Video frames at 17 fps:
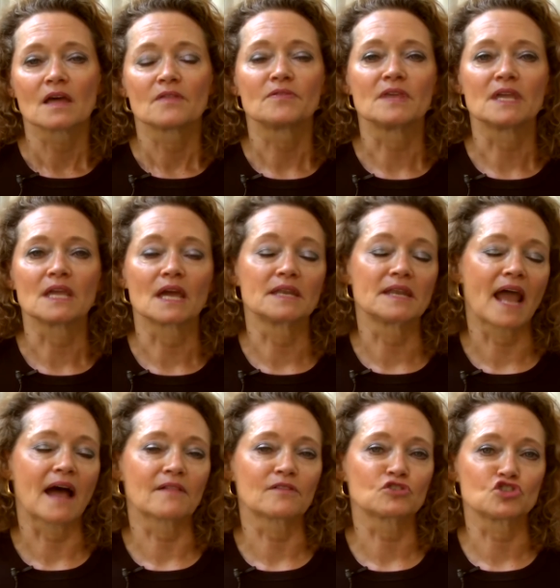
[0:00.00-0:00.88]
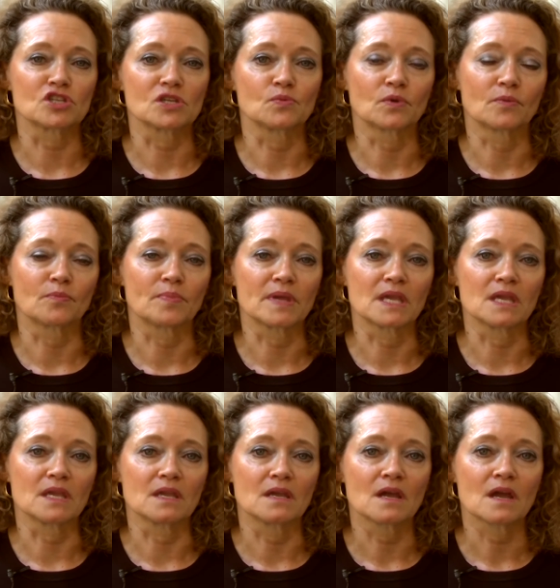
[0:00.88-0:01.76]
The analogy would
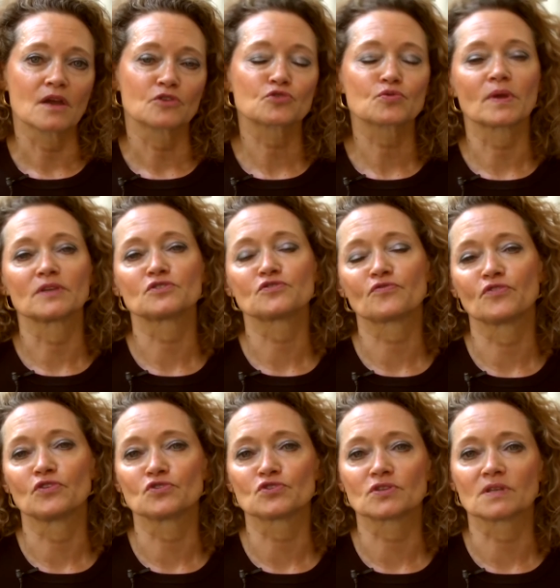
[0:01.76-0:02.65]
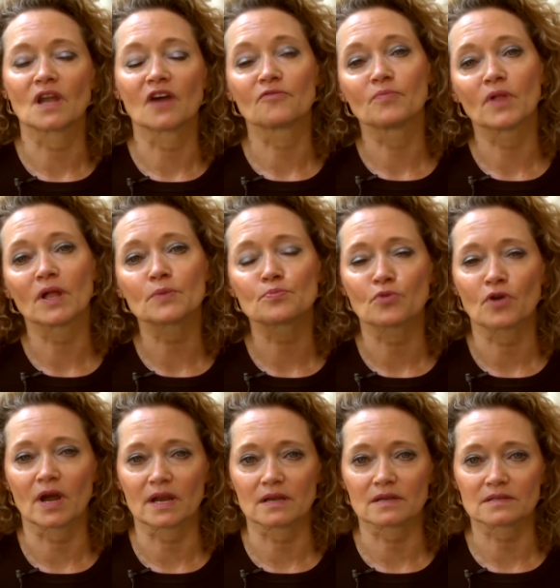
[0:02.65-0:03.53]
be transfusion of blood
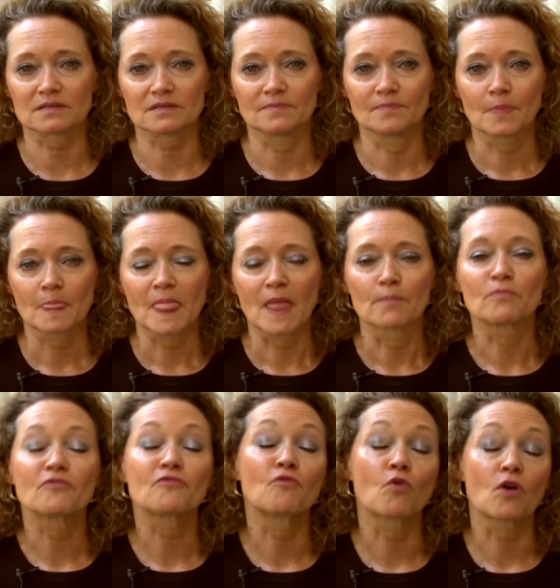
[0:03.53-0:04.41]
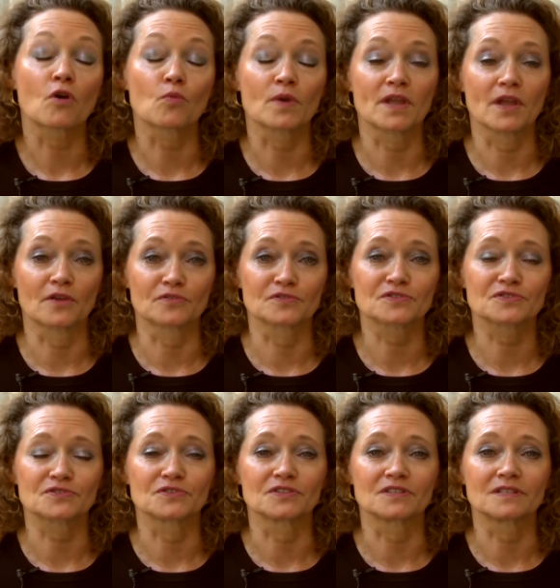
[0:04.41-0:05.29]
products. Before we
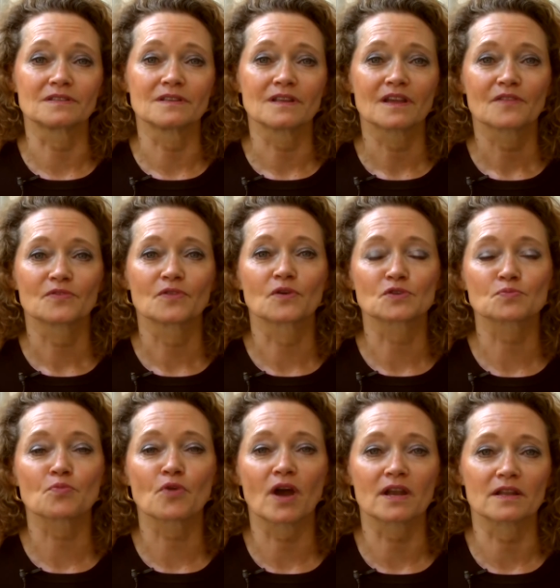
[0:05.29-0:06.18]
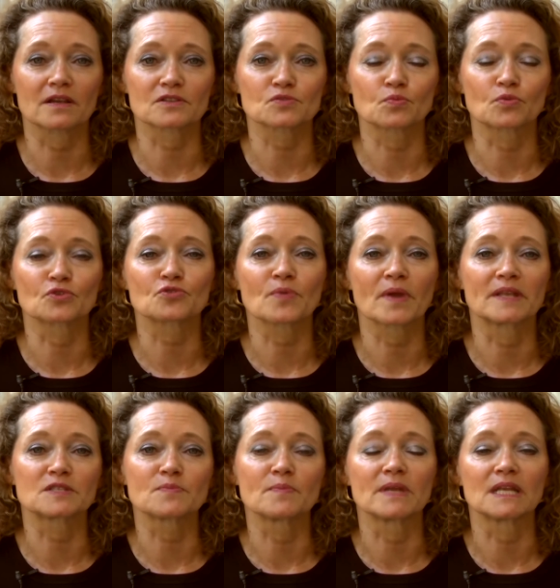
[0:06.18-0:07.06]
understood those products were
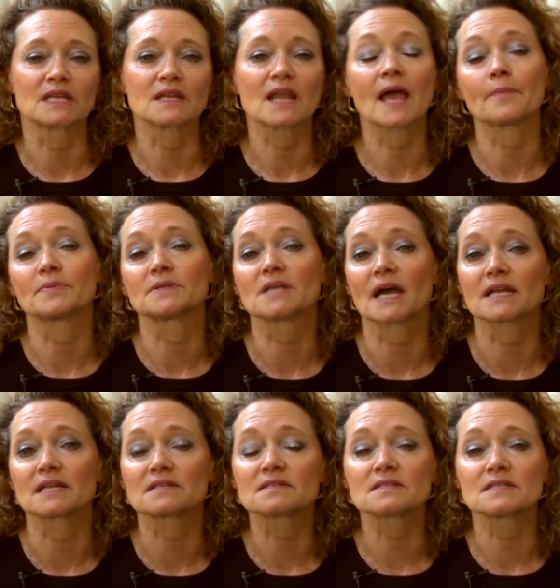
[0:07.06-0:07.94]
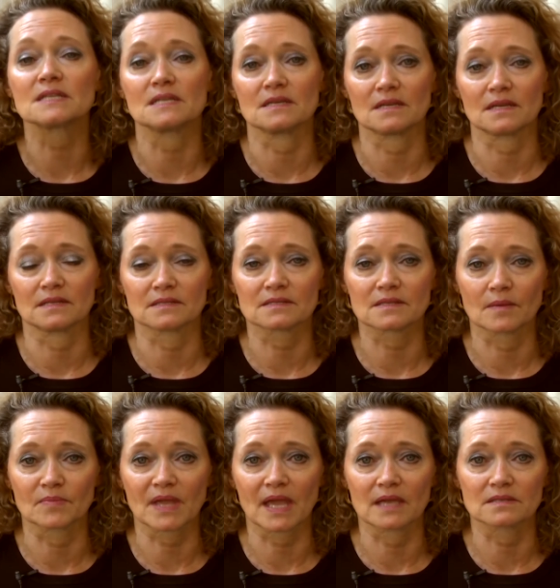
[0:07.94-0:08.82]
transmitting hepatitis C in
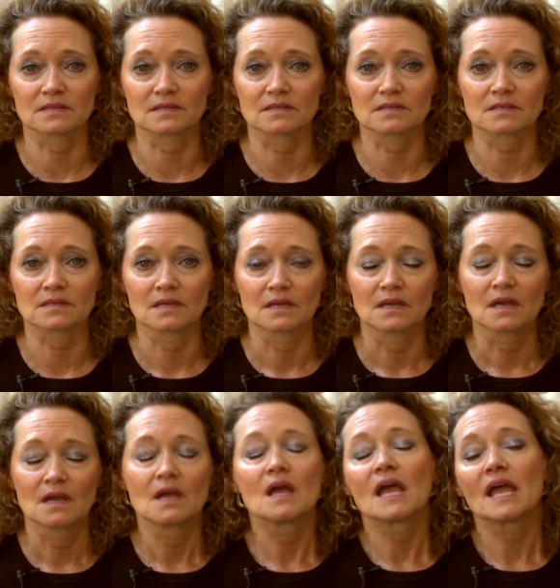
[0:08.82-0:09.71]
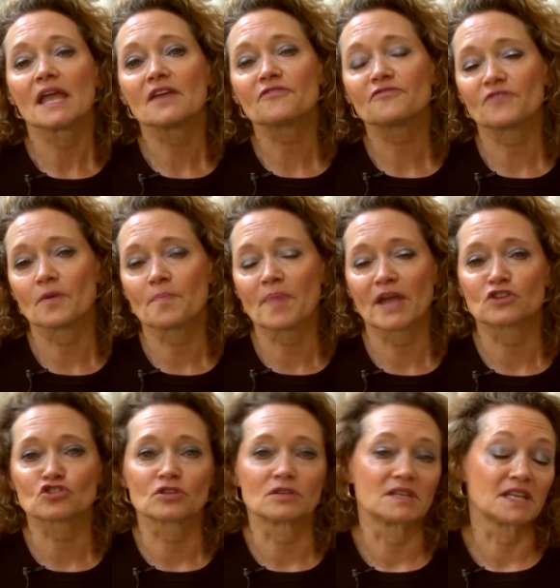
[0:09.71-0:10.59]
some cases. If a
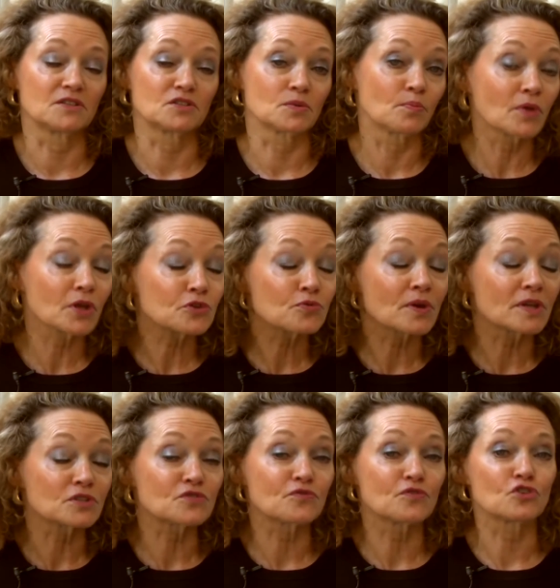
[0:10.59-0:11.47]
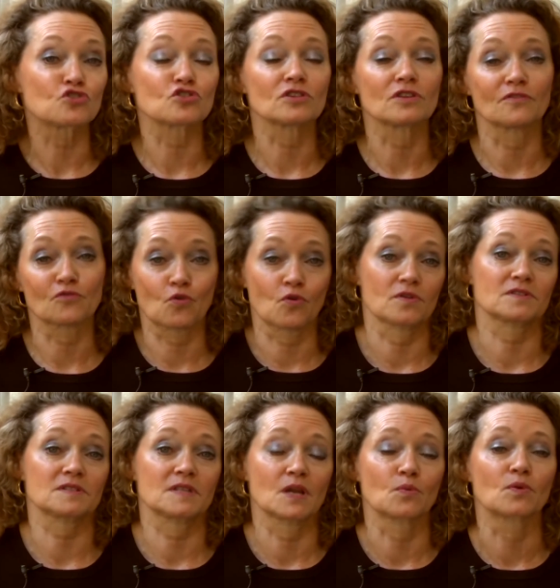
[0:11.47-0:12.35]
patient needs a blood transfusion, of
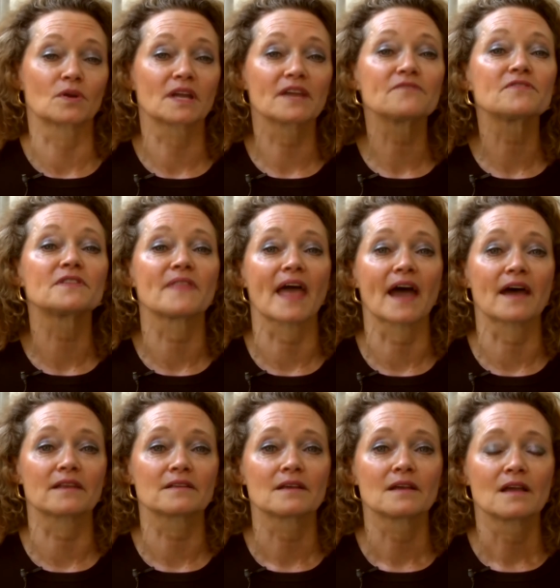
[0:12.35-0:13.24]
course they were given that,